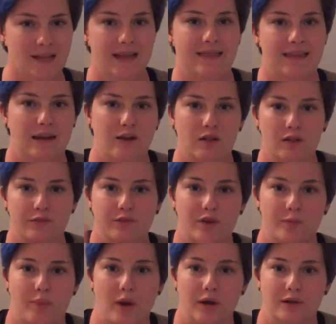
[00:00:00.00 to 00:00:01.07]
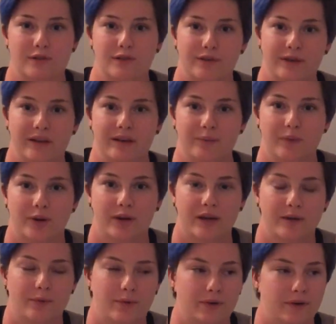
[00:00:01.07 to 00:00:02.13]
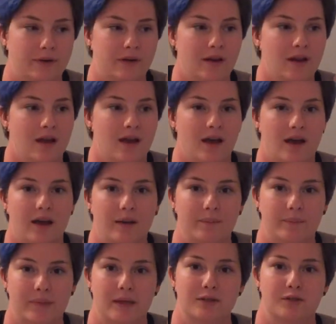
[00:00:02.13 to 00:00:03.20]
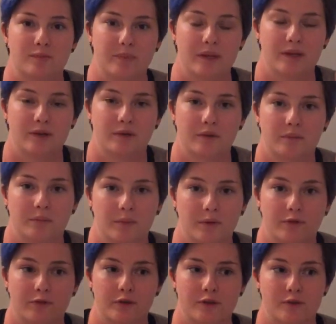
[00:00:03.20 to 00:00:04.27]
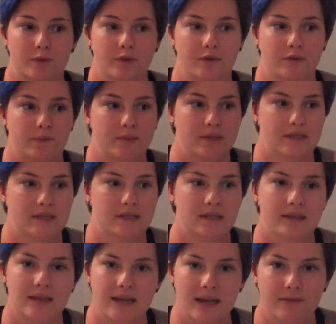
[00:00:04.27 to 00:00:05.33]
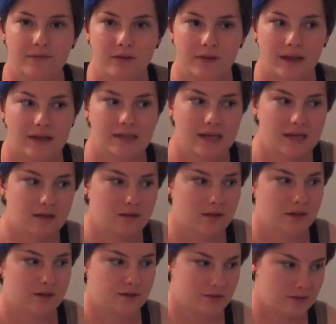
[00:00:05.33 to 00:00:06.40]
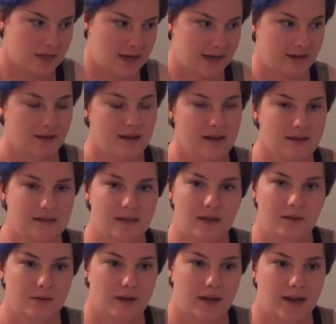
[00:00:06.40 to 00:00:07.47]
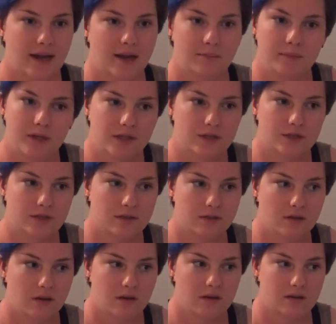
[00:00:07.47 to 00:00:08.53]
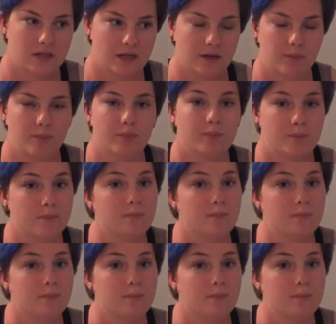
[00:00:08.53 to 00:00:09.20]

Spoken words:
and that all of your parts are in working order. That should be your first order of business. And then after that, take a look at your diet. Say, okay, how much dairy,